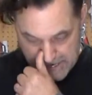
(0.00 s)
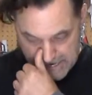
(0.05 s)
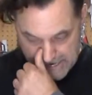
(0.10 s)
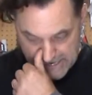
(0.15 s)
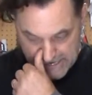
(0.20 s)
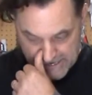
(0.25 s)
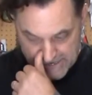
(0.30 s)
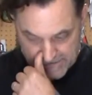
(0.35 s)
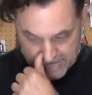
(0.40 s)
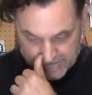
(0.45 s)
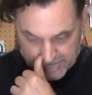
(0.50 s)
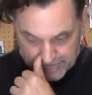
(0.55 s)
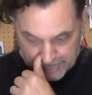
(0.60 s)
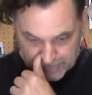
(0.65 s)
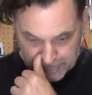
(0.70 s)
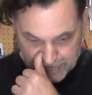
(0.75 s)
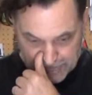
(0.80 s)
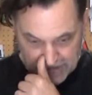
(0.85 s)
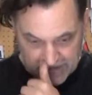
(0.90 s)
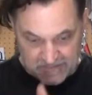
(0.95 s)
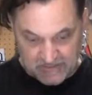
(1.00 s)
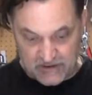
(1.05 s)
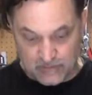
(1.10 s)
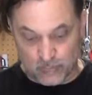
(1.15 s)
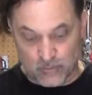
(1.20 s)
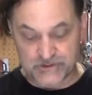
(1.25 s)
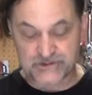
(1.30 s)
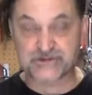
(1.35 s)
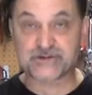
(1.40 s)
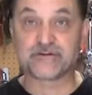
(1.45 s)
And then
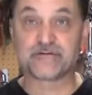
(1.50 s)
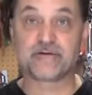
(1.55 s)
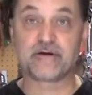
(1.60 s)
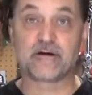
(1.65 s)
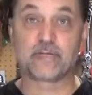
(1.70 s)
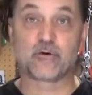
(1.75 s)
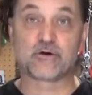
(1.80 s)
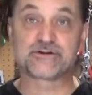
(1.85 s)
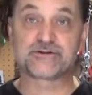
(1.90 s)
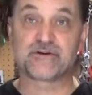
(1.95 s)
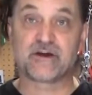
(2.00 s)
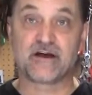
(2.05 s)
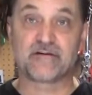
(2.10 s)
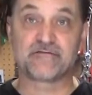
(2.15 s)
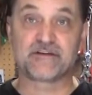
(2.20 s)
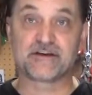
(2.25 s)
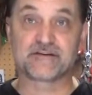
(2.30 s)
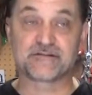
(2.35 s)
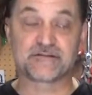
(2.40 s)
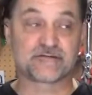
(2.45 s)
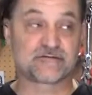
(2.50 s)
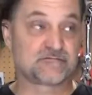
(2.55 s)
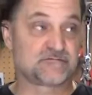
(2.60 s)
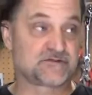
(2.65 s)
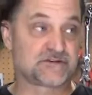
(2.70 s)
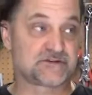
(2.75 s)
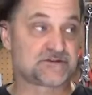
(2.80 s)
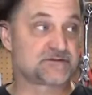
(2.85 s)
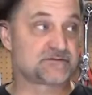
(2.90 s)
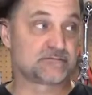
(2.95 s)
once you have this,
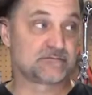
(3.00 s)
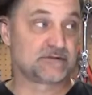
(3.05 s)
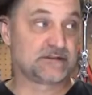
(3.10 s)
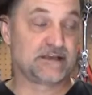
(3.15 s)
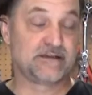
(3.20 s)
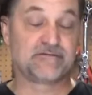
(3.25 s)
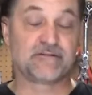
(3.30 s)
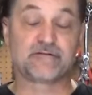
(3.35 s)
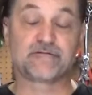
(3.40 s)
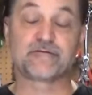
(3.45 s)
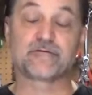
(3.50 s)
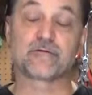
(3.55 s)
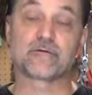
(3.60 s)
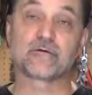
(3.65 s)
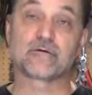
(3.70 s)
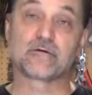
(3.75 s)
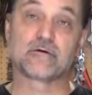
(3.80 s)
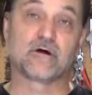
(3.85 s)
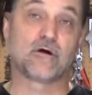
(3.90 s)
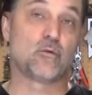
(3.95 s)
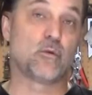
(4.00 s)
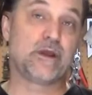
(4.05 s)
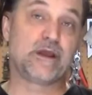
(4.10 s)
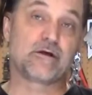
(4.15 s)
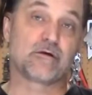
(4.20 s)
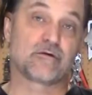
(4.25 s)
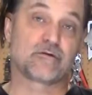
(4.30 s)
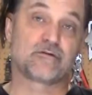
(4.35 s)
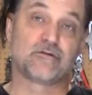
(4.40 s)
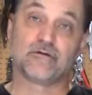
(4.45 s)
just leave it for a
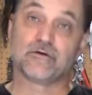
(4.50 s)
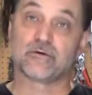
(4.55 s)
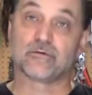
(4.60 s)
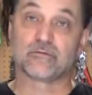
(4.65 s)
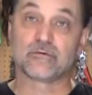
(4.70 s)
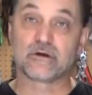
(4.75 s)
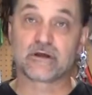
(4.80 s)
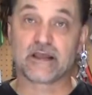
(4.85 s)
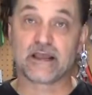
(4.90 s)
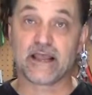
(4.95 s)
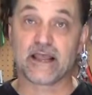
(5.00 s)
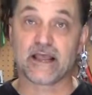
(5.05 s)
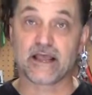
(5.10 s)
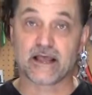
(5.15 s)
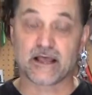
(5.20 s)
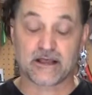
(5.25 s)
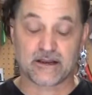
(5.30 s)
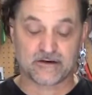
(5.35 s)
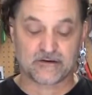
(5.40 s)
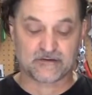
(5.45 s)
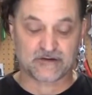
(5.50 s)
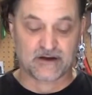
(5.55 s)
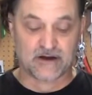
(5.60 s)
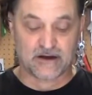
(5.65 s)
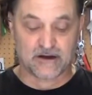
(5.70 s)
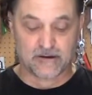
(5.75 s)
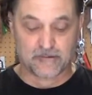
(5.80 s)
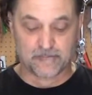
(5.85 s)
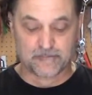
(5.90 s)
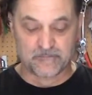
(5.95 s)
week or two, and
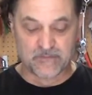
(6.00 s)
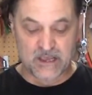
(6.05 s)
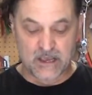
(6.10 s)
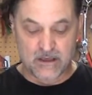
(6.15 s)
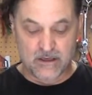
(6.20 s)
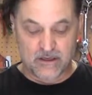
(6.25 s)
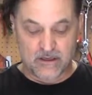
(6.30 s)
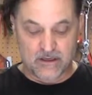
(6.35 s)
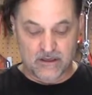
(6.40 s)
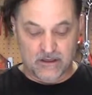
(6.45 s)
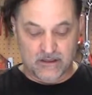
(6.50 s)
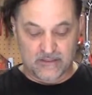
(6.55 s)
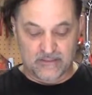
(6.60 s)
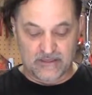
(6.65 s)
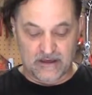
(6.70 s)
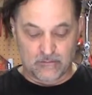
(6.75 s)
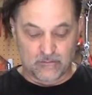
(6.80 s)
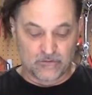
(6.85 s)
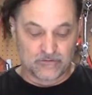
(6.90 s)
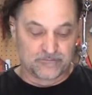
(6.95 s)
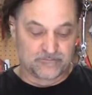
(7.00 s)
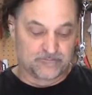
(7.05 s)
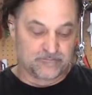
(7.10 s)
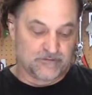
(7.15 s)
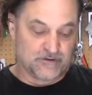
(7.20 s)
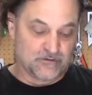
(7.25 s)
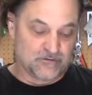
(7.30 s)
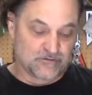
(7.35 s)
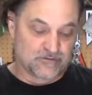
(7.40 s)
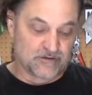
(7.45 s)
that will
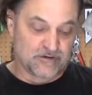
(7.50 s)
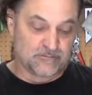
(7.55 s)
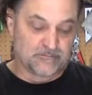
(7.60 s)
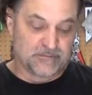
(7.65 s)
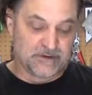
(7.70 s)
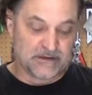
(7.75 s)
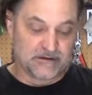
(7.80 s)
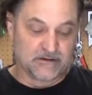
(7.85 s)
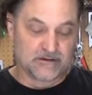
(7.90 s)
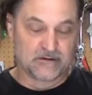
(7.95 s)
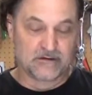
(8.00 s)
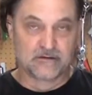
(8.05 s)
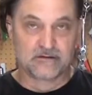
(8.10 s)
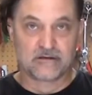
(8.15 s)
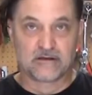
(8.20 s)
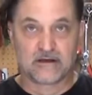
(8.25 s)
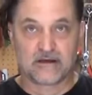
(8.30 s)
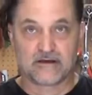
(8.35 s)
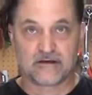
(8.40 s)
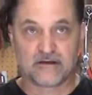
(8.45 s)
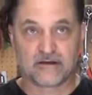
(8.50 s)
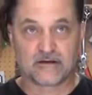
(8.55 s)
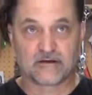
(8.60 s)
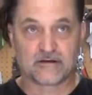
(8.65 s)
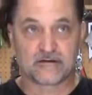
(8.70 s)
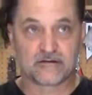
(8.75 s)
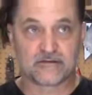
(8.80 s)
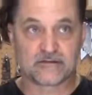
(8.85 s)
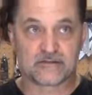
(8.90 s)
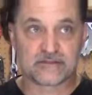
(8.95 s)
usually be
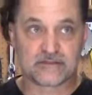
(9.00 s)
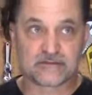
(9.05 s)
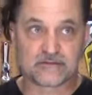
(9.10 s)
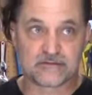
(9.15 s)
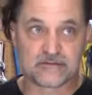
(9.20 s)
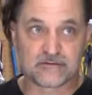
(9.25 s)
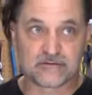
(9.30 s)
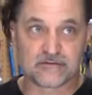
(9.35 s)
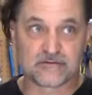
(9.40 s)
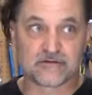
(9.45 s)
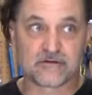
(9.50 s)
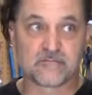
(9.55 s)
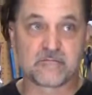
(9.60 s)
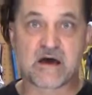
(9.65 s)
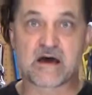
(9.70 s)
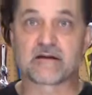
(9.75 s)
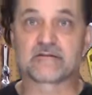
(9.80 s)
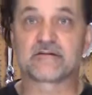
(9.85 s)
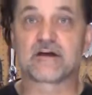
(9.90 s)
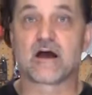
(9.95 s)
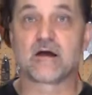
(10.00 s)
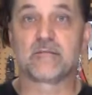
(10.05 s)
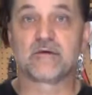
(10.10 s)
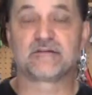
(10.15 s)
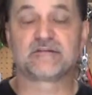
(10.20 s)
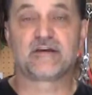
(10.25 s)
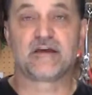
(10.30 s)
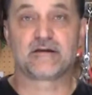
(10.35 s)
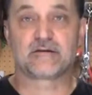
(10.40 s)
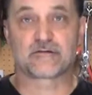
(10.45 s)
the amount of time
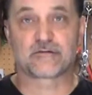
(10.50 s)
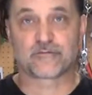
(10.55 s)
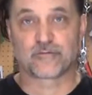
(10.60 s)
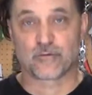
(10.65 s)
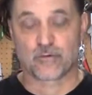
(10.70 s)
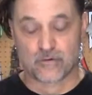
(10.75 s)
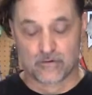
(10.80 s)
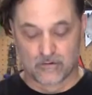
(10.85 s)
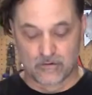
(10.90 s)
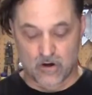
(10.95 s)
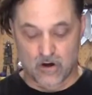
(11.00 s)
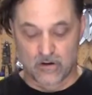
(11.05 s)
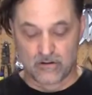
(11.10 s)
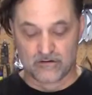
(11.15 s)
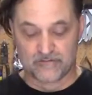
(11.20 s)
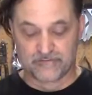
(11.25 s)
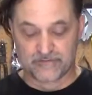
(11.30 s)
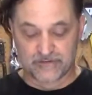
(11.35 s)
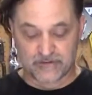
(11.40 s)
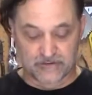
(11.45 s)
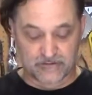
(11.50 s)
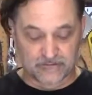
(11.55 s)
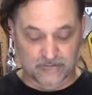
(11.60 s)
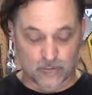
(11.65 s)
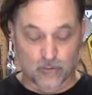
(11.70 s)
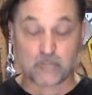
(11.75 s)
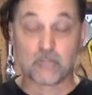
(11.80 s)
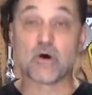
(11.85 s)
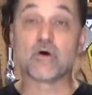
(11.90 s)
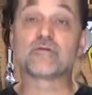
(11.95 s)
it takes for all of
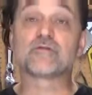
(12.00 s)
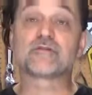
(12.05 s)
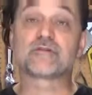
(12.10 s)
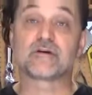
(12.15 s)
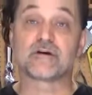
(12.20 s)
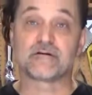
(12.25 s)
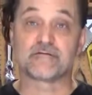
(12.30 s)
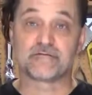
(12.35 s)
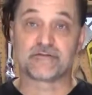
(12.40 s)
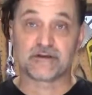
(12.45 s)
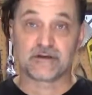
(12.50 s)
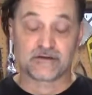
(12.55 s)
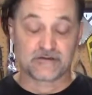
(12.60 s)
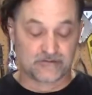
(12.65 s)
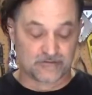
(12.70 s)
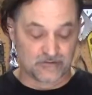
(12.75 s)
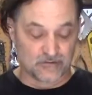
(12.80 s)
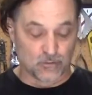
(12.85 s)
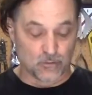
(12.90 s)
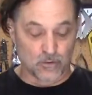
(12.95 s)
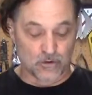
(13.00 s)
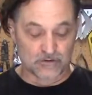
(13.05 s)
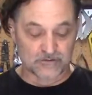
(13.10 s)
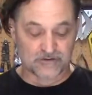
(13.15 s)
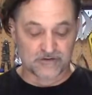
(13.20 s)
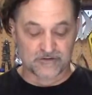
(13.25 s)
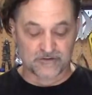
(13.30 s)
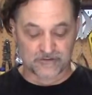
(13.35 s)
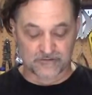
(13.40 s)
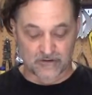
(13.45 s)
or most of the steel wool
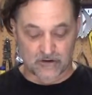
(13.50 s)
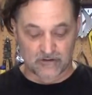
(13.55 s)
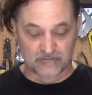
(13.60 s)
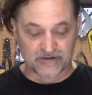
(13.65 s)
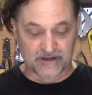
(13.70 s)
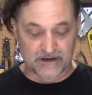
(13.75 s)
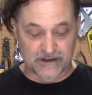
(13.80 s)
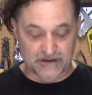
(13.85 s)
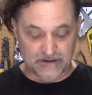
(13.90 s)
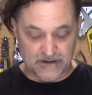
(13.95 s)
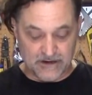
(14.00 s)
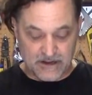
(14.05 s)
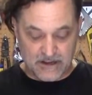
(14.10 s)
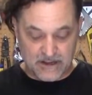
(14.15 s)
to dissolve in it,